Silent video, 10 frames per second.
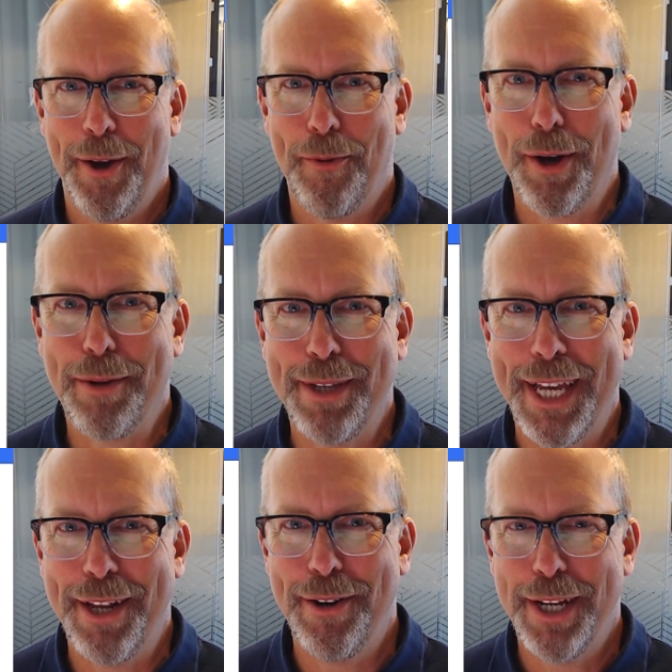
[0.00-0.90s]
Welcome to
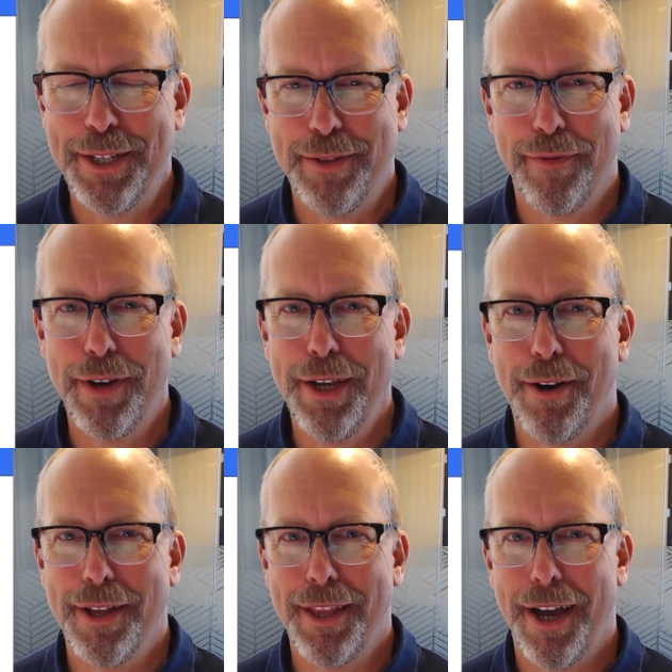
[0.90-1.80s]
InterNACHI's free
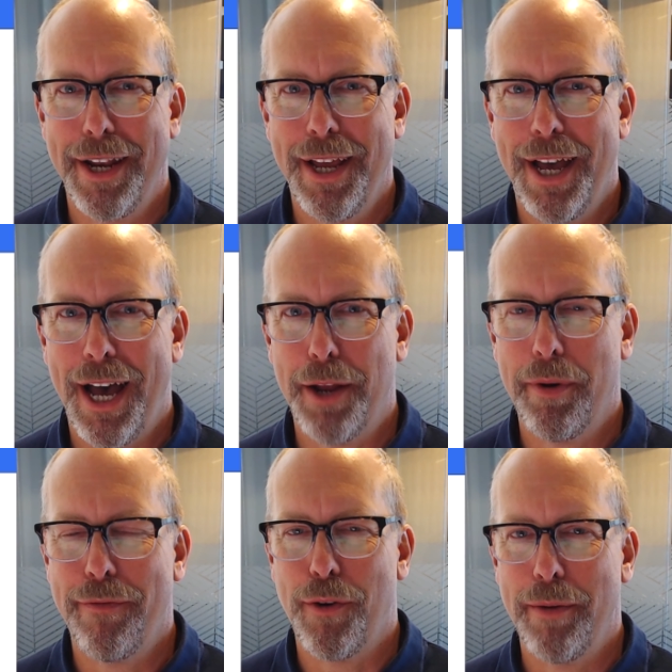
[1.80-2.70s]
online How to
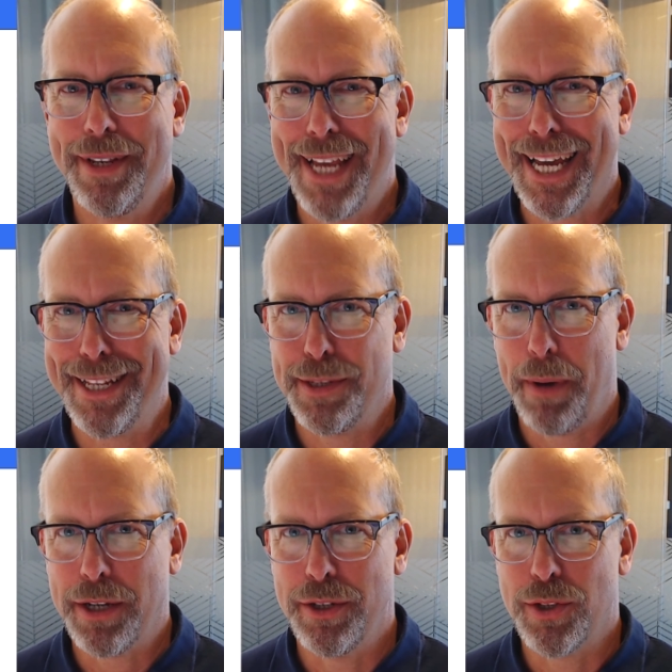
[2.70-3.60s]
Perform Deck
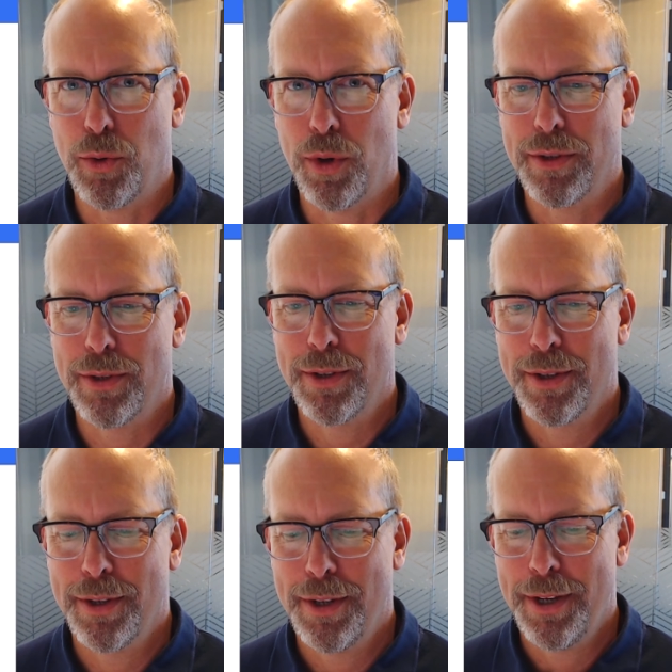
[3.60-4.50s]
Inspections course.
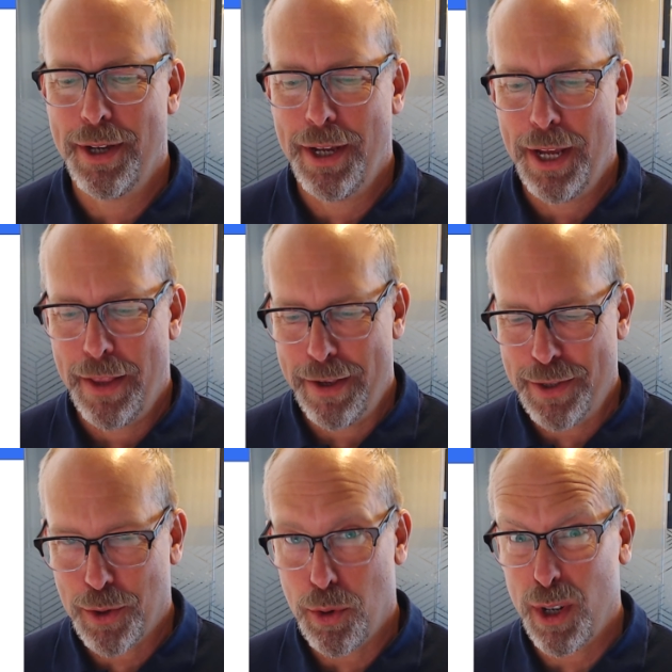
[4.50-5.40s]
This
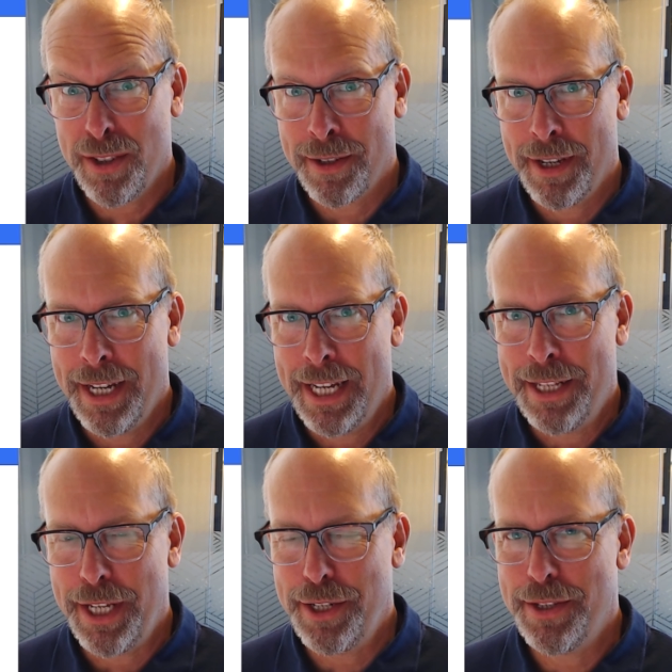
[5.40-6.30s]
course
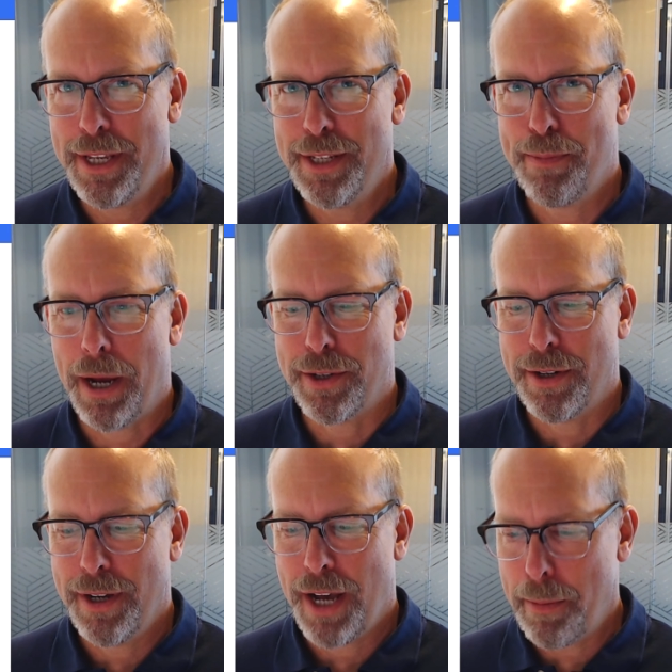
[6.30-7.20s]
teaches the
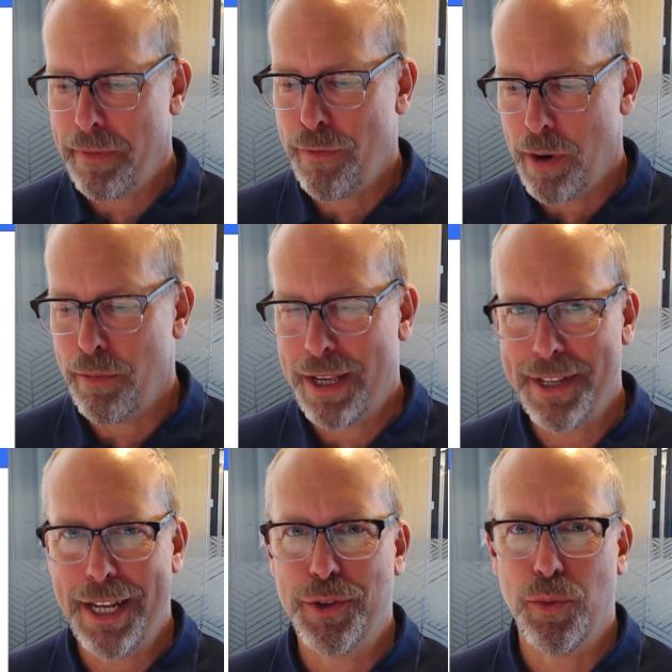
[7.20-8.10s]
inspector how to perform
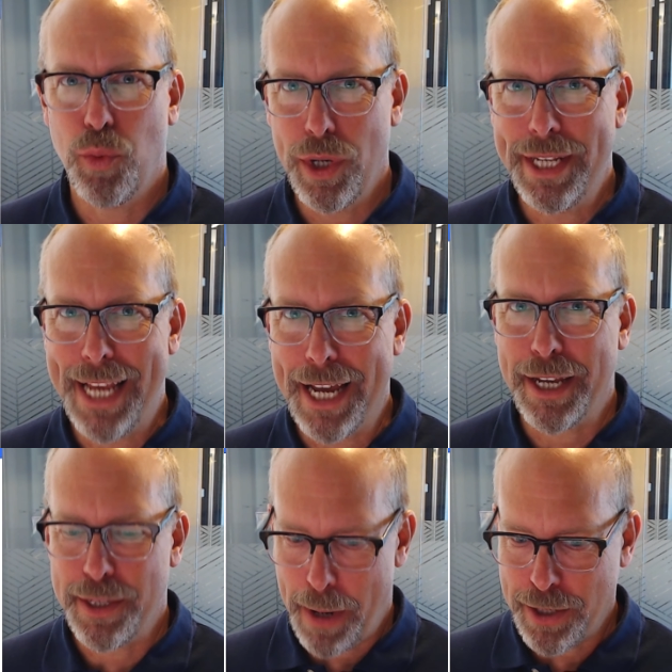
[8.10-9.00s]
residential wood deck
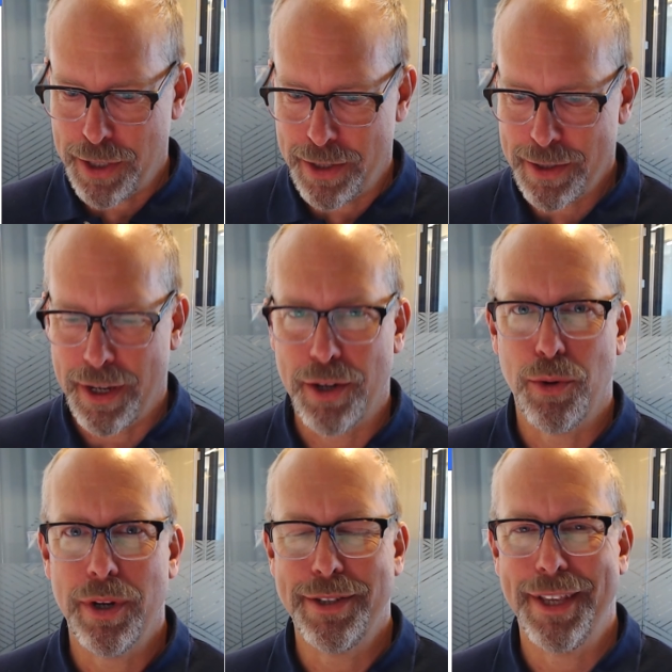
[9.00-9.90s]
inspections
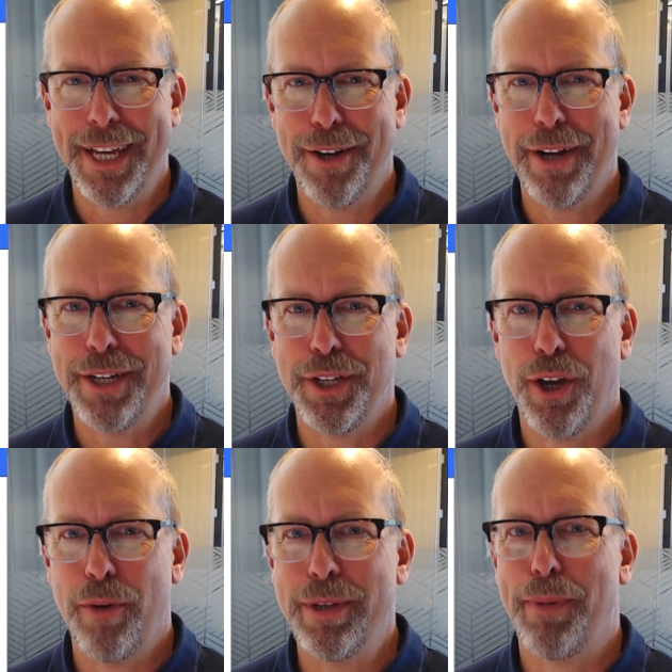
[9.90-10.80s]
according to the InternetChi
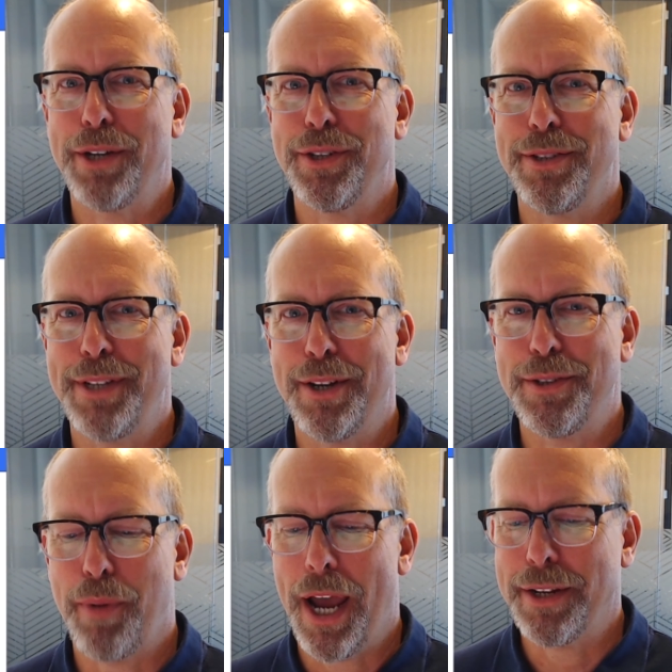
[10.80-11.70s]
Home Inspection Standards of
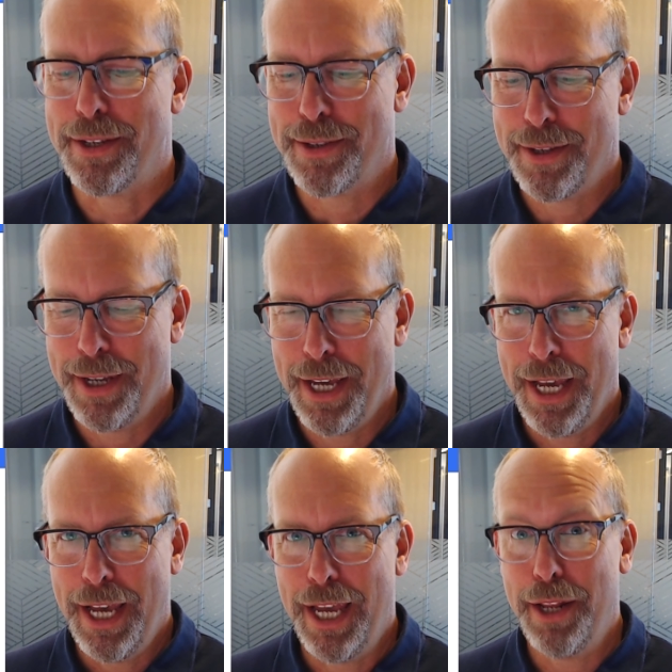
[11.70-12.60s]
Practice,
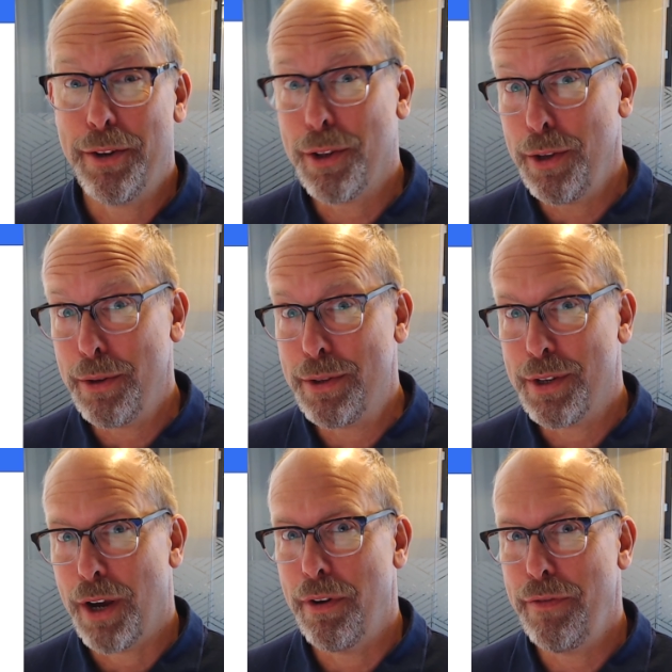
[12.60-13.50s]
and it includes
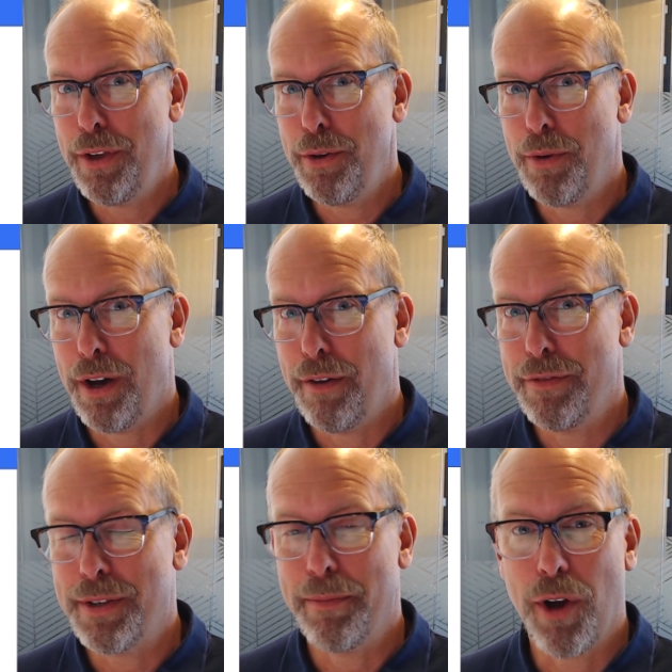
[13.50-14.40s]
a review of
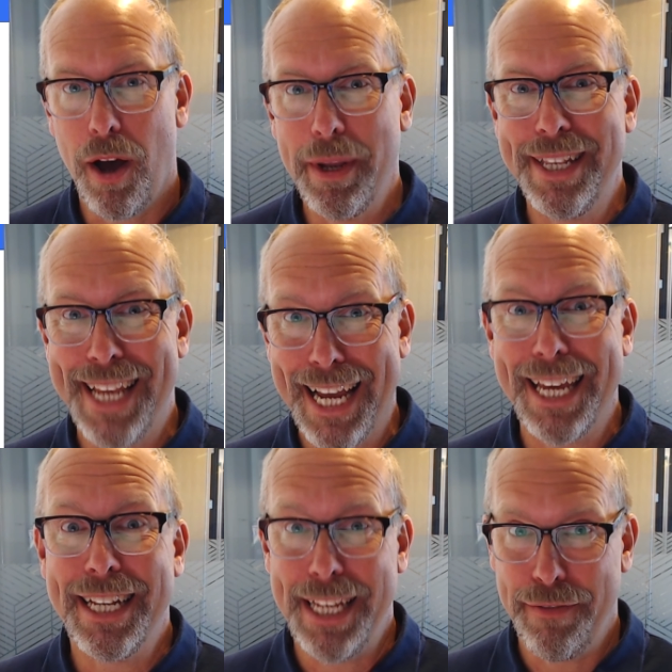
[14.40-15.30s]
some common deck
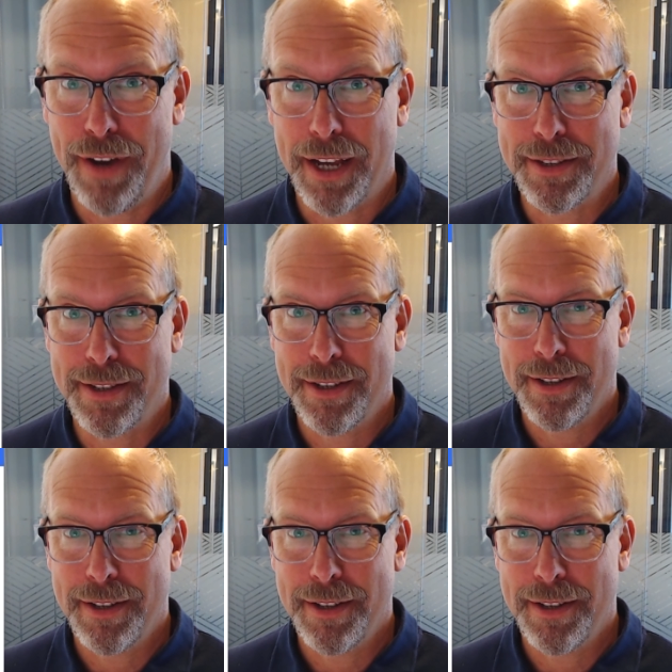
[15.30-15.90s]
defects.